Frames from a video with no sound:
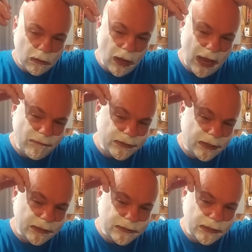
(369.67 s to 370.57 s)
I haven't
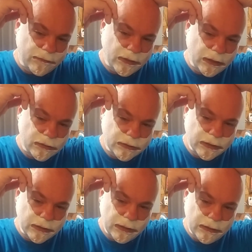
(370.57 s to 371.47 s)
done a ton of videos
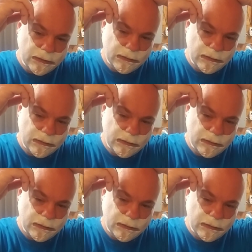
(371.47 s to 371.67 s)
lately.